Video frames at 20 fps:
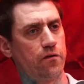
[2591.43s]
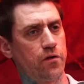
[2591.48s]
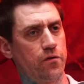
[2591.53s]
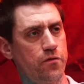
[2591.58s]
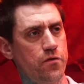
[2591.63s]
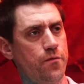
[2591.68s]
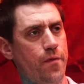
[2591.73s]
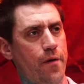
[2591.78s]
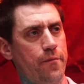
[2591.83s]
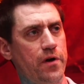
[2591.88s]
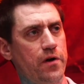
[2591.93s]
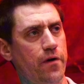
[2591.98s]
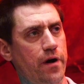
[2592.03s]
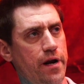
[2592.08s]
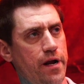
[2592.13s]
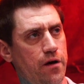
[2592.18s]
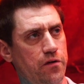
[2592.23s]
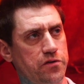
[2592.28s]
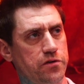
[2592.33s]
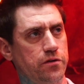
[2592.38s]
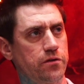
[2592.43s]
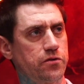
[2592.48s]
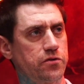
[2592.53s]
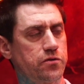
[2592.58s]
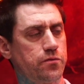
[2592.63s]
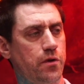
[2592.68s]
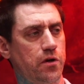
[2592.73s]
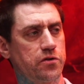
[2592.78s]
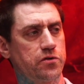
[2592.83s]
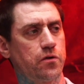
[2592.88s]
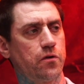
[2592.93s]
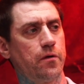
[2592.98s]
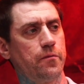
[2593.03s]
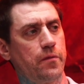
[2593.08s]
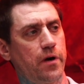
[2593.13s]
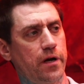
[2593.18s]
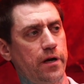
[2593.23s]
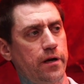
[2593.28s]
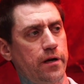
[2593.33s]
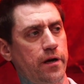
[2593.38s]
room I'm in right now is a little small, so I
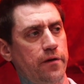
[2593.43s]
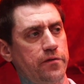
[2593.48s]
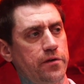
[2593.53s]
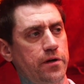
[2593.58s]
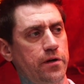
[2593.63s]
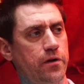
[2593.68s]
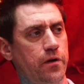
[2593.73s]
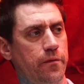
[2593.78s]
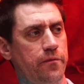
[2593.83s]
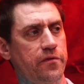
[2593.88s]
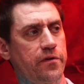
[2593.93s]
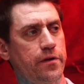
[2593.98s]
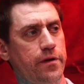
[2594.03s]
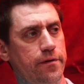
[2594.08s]
might have to hit you up for that.